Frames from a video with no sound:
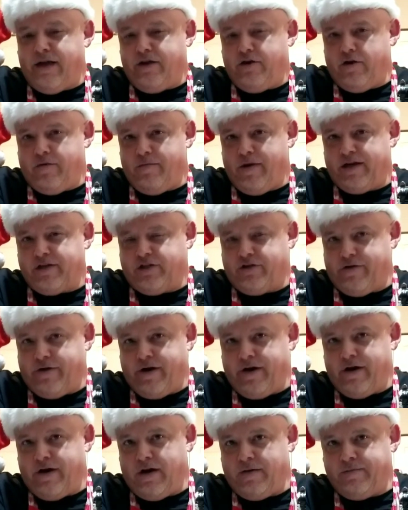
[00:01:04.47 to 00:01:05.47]
in your
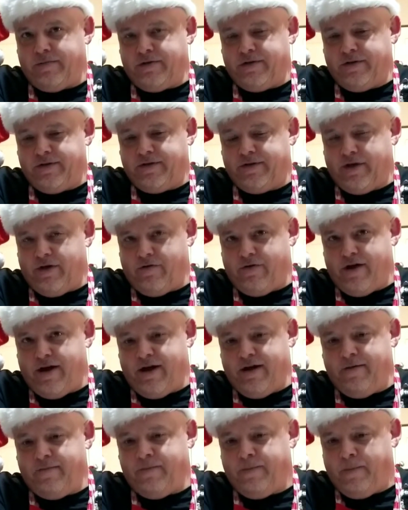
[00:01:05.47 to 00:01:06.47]
measuring cups,
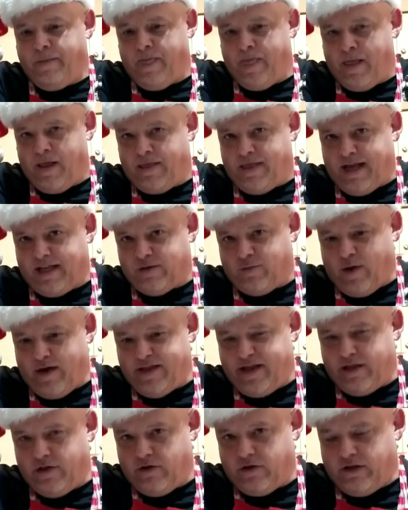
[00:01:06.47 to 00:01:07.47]
okay? That's why
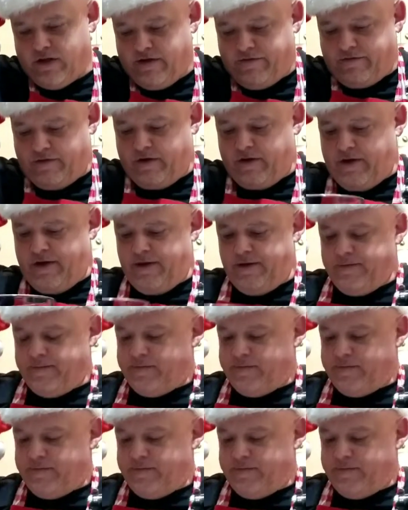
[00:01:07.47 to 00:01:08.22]
they look differently.